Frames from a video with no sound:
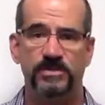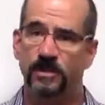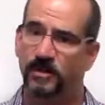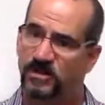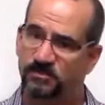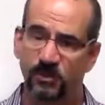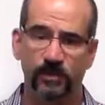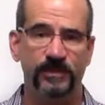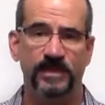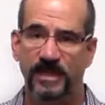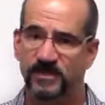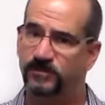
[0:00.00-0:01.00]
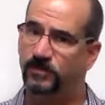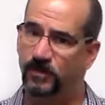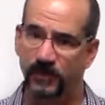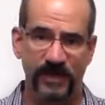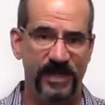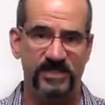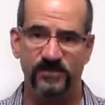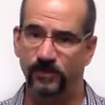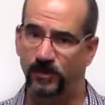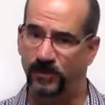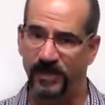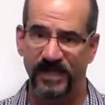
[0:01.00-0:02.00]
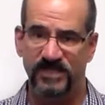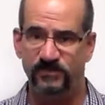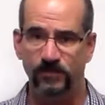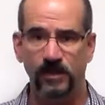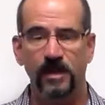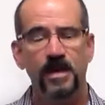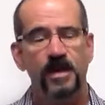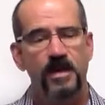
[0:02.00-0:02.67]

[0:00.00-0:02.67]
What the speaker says: Start exploring the next floor, the next floor, the next floor.